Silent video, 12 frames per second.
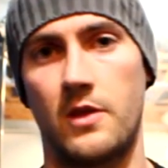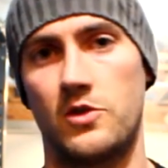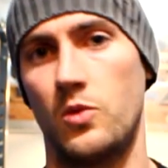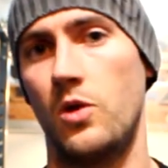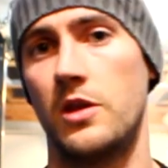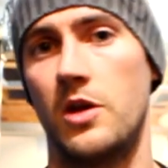
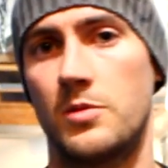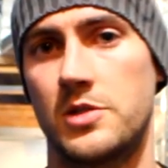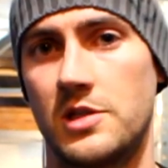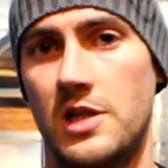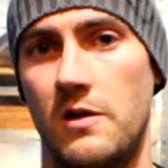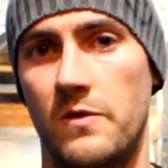So what are the
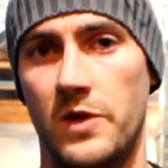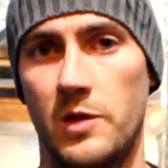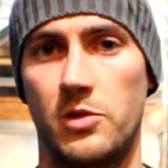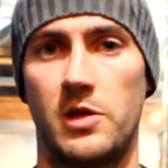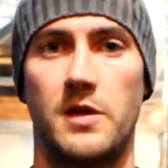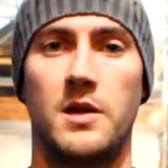options that are
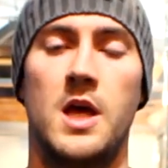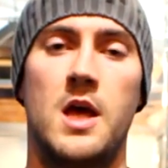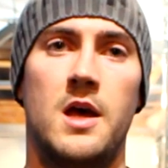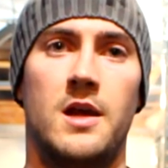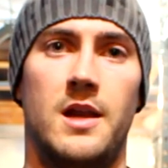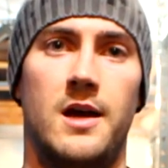available then?
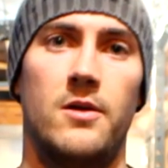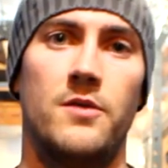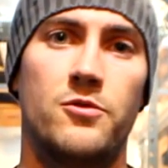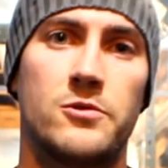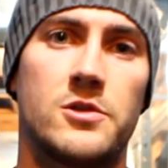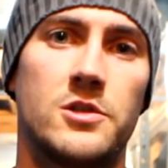Now,
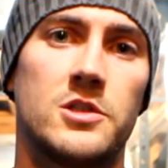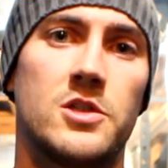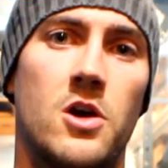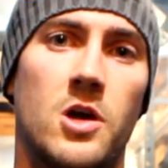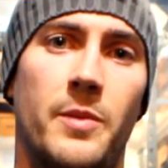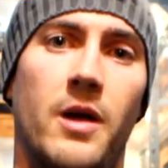if we was going to
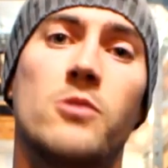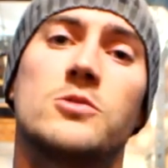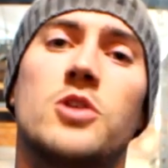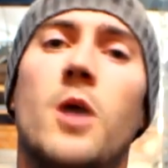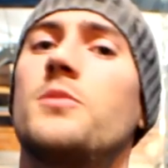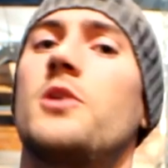talk
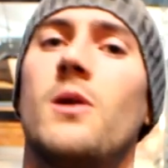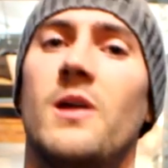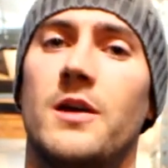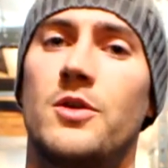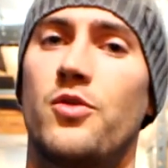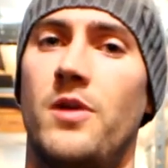about top
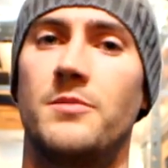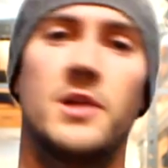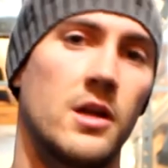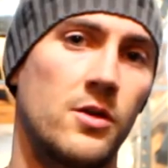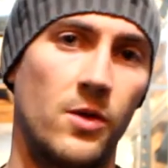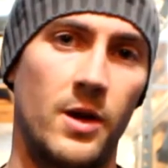dollar, creme
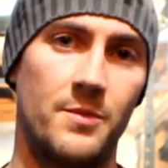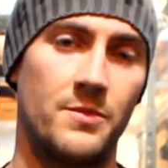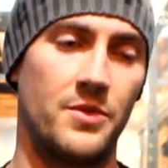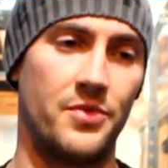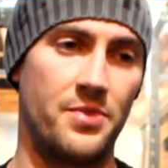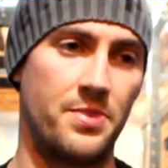de la
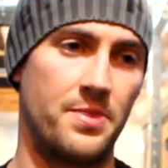creme,